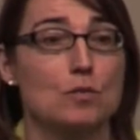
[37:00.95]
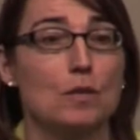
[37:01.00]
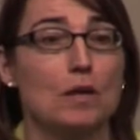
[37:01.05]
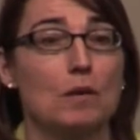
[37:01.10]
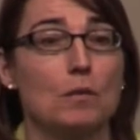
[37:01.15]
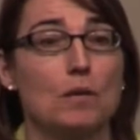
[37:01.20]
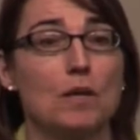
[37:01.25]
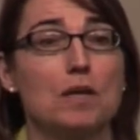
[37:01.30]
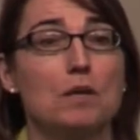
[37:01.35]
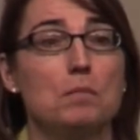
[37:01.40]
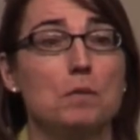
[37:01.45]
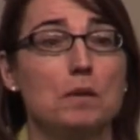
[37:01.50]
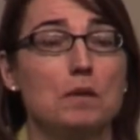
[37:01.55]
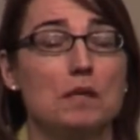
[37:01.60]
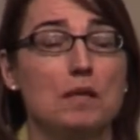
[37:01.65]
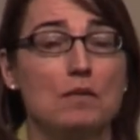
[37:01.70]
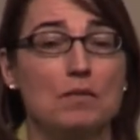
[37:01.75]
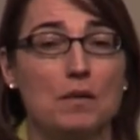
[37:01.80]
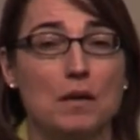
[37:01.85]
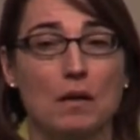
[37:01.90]
where we
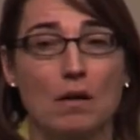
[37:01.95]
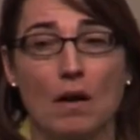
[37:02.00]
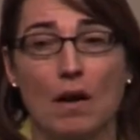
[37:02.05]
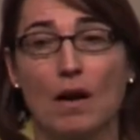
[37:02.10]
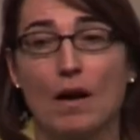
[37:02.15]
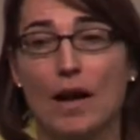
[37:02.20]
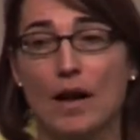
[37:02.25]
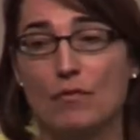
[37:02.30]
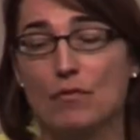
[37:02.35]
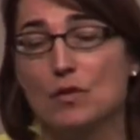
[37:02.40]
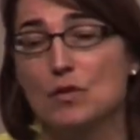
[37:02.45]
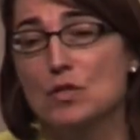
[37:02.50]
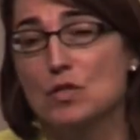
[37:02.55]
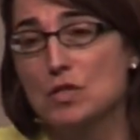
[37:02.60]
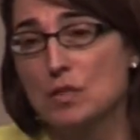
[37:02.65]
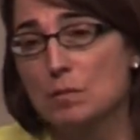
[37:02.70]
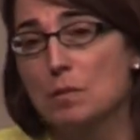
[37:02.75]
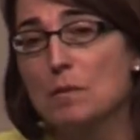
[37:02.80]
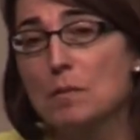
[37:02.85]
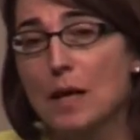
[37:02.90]
believe that our efforts,
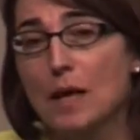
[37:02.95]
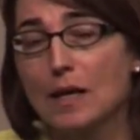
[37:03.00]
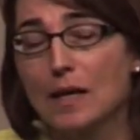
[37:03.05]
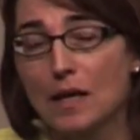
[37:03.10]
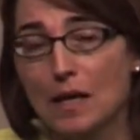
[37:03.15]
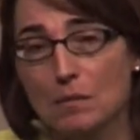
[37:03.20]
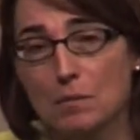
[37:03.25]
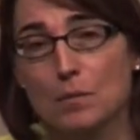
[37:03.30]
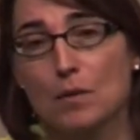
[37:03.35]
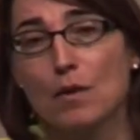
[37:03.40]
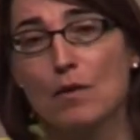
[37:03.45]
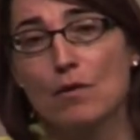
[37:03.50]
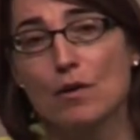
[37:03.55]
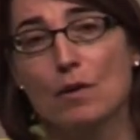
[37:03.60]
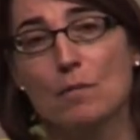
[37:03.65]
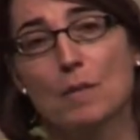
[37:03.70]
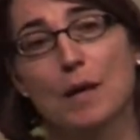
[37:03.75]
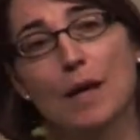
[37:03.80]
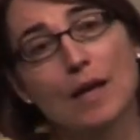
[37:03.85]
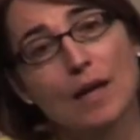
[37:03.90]
diplomatic and
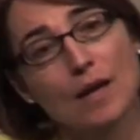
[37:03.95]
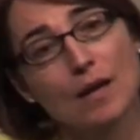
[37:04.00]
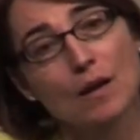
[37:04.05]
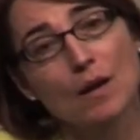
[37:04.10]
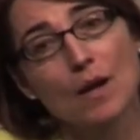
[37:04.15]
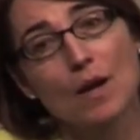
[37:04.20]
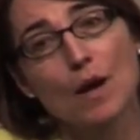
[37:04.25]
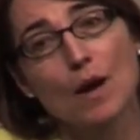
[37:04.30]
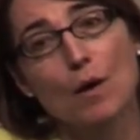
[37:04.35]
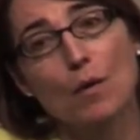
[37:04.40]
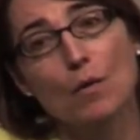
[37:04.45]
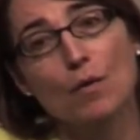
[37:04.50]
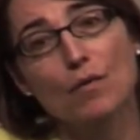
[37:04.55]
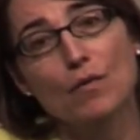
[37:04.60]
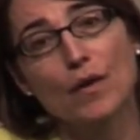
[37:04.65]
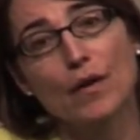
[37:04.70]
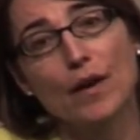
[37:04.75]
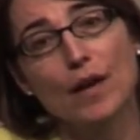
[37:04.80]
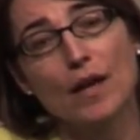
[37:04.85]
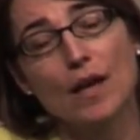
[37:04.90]
programmatic, were
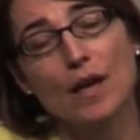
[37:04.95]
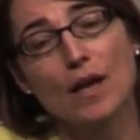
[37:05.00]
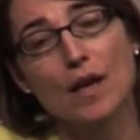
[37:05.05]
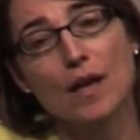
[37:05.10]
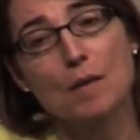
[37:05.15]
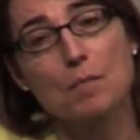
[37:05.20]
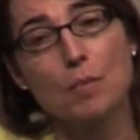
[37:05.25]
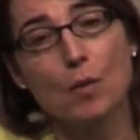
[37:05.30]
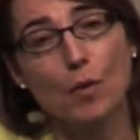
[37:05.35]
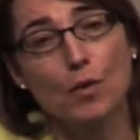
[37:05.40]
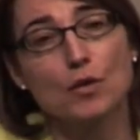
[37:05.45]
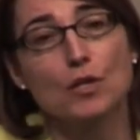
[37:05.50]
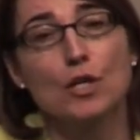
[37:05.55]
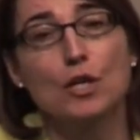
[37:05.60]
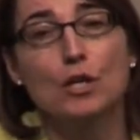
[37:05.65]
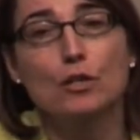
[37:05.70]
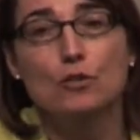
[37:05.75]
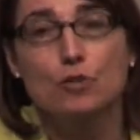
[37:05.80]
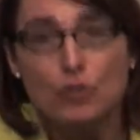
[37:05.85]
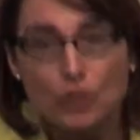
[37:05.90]
very important
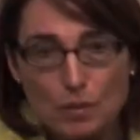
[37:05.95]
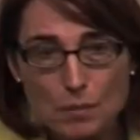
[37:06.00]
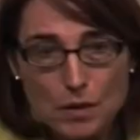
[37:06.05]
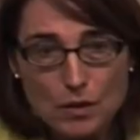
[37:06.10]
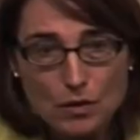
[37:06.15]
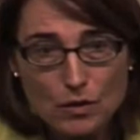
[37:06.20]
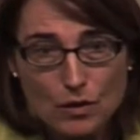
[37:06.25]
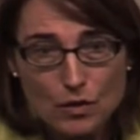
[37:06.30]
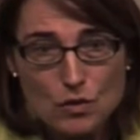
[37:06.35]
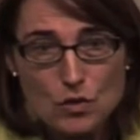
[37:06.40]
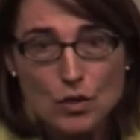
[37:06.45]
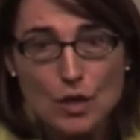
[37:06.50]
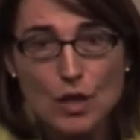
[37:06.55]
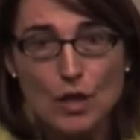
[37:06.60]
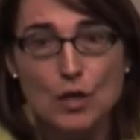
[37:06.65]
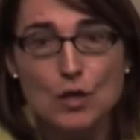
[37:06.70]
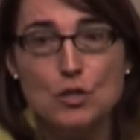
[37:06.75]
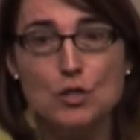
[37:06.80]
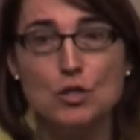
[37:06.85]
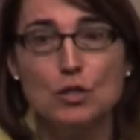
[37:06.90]
contributors
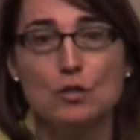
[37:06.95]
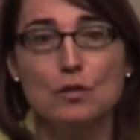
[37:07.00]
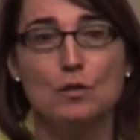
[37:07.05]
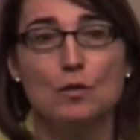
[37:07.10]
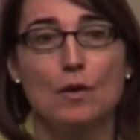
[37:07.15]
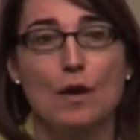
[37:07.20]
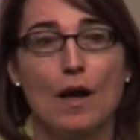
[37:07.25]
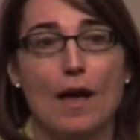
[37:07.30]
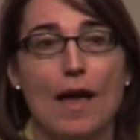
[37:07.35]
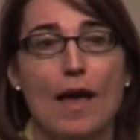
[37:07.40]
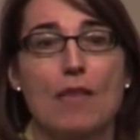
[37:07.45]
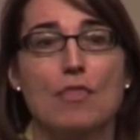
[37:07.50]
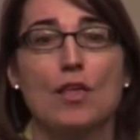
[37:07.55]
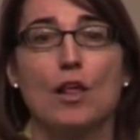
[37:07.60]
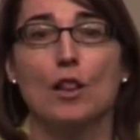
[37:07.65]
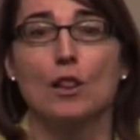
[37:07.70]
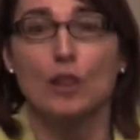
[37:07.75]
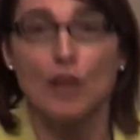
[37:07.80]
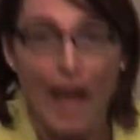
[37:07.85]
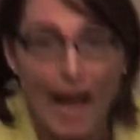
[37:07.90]
to the
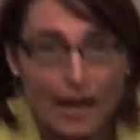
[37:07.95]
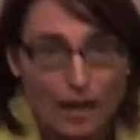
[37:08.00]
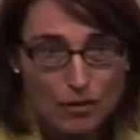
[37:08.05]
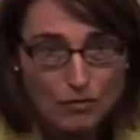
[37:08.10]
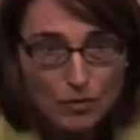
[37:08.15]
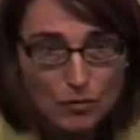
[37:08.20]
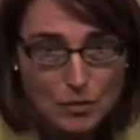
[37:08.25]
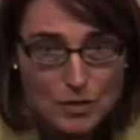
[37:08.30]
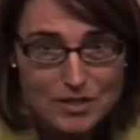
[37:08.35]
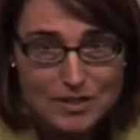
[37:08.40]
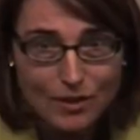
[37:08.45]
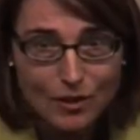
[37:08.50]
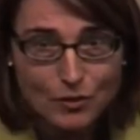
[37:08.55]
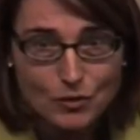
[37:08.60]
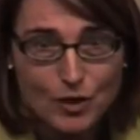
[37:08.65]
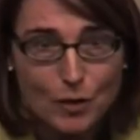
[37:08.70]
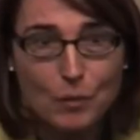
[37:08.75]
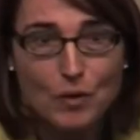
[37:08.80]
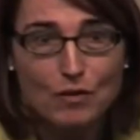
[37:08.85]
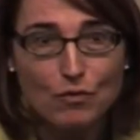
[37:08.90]
lack of a result
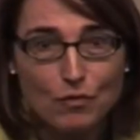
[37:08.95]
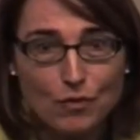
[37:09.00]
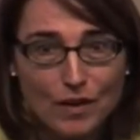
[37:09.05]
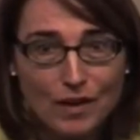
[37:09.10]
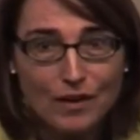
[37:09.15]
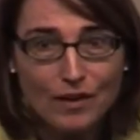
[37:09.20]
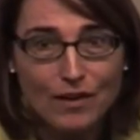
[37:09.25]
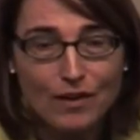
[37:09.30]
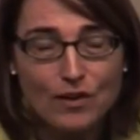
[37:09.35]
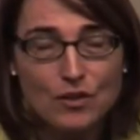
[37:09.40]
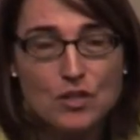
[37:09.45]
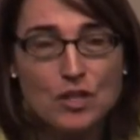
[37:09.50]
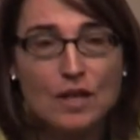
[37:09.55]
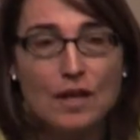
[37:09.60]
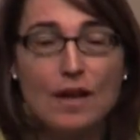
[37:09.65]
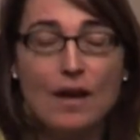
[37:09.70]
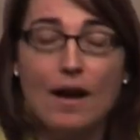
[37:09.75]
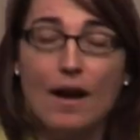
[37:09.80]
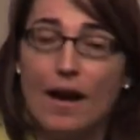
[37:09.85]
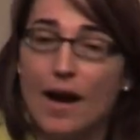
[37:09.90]
that we feared,
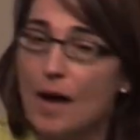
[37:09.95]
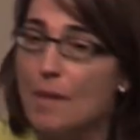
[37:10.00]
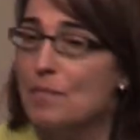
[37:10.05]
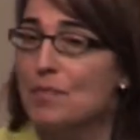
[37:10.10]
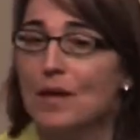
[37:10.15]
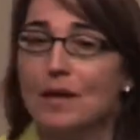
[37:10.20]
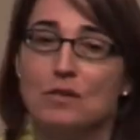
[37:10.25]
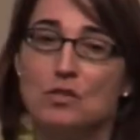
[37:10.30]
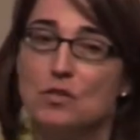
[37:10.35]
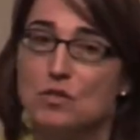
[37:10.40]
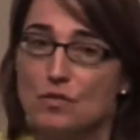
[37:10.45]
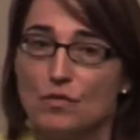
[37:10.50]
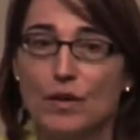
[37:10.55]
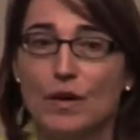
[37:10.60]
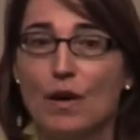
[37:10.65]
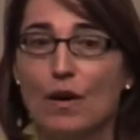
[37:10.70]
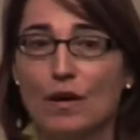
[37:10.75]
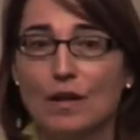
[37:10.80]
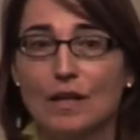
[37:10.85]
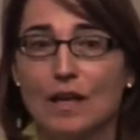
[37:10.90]
that's just a very
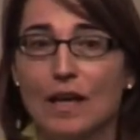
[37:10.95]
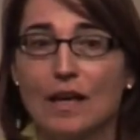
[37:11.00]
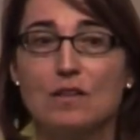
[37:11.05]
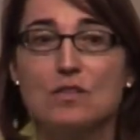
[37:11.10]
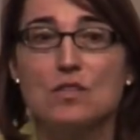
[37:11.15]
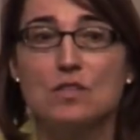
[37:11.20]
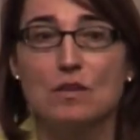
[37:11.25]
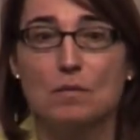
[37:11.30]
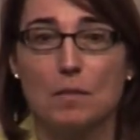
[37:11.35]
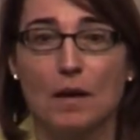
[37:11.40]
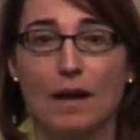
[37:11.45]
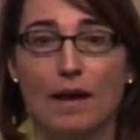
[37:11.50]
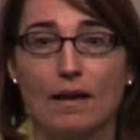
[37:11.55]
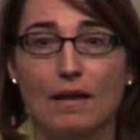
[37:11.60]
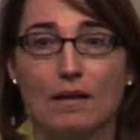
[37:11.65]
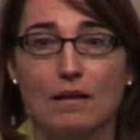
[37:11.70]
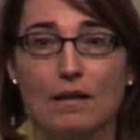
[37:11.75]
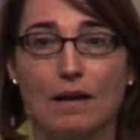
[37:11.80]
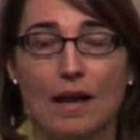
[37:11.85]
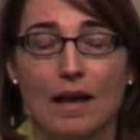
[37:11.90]
hard case to
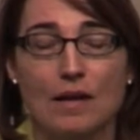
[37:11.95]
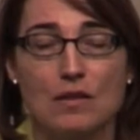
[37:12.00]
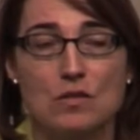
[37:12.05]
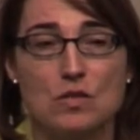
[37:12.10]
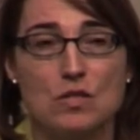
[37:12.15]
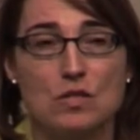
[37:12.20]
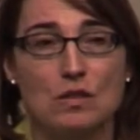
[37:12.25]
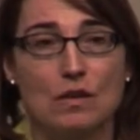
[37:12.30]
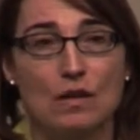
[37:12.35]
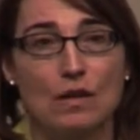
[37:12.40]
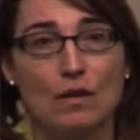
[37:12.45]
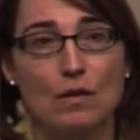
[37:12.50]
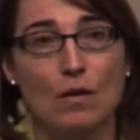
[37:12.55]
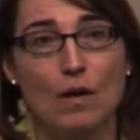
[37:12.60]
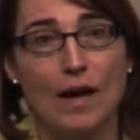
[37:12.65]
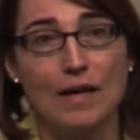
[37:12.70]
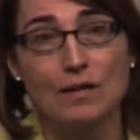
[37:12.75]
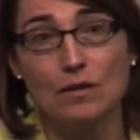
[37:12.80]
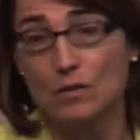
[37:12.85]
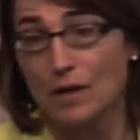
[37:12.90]
make. And so
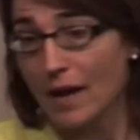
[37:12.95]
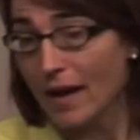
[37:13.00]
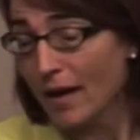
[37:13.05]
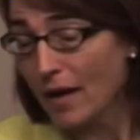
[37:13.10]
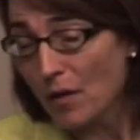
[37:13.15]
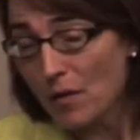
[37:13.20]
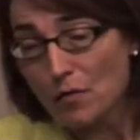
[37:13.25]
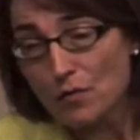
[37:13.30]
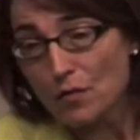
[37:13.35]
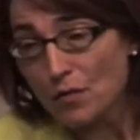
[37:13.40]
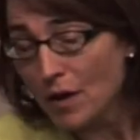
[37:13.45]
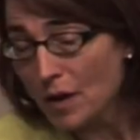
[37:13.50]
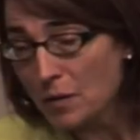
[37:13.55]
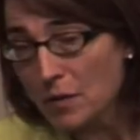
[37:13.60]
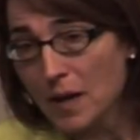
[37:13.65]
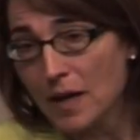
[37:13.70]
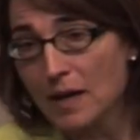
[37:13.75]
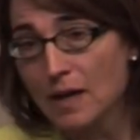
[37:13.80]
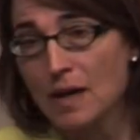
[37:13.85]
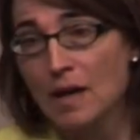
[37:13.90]
I don't have a
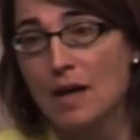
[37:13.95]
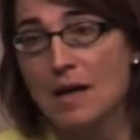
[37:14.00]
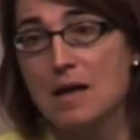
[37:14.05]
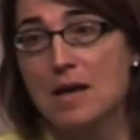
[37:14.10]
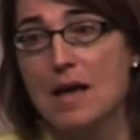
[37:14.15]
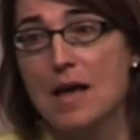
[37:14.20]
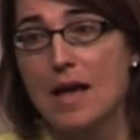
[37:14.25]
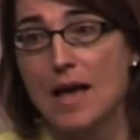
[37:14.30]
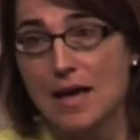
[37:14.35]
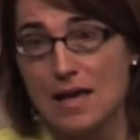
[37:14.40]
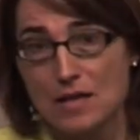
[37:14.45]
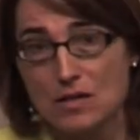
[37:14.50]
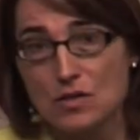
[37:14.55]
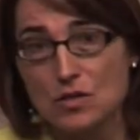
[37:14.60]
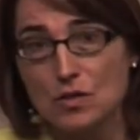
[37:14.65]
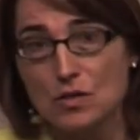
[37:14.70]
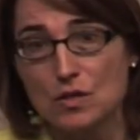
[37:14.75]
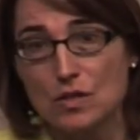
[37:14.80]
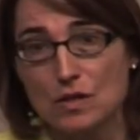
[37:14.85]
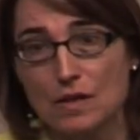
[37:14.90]
great
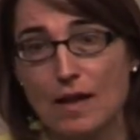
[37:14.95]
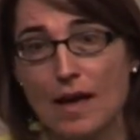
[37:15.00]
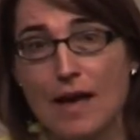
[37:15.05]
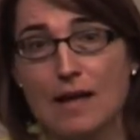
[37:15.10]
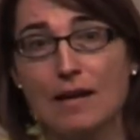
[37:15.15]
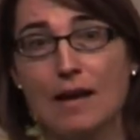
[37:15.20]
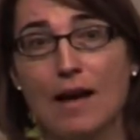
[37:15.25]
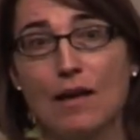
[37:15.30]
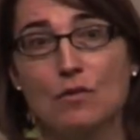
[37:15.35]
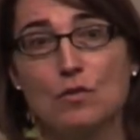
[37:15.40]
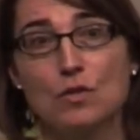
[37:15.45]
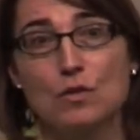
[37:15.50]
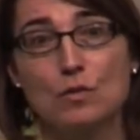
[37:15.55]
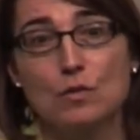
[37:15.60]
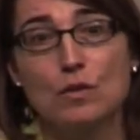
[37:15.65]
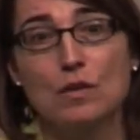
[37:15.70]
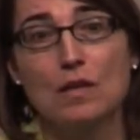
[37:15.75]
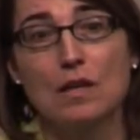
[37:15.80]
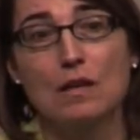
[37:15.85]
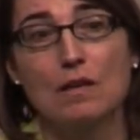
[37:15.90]
answer to that. I do
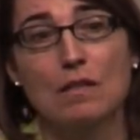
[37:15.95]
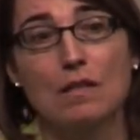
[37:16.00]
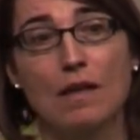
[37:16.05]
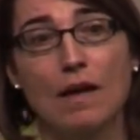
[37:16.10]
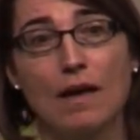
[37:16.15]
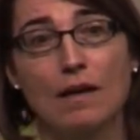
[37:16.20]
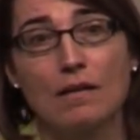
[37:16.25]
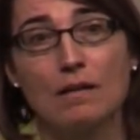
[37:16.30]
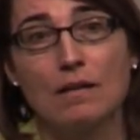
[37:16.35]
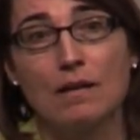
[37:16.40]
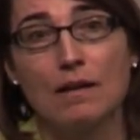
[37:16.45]
think that